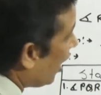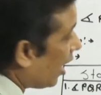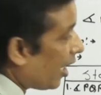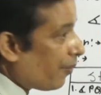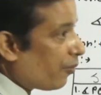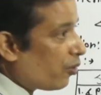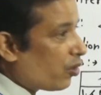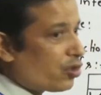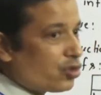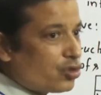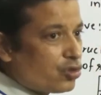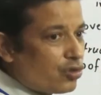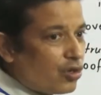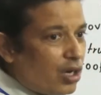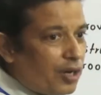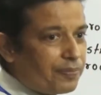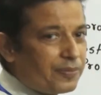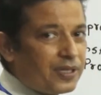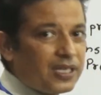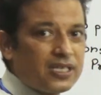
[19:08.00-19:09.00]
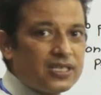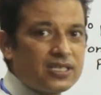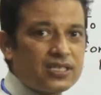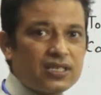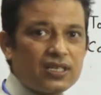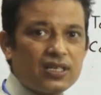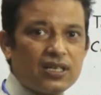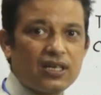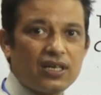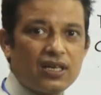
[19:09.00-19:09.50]
am going to rub this
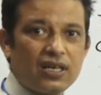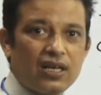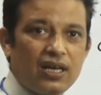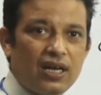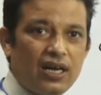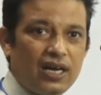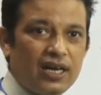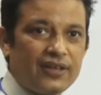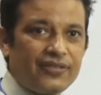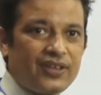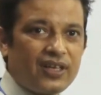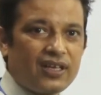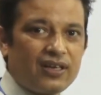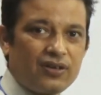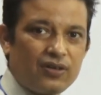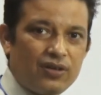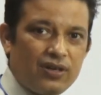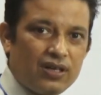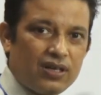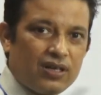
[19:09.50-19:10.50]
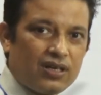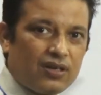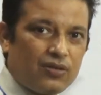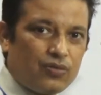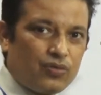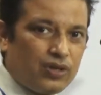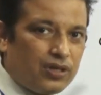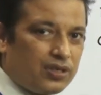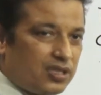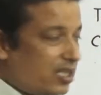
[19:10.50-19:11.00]
and then
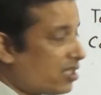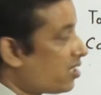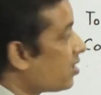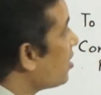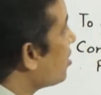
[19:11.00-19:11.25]
we discuss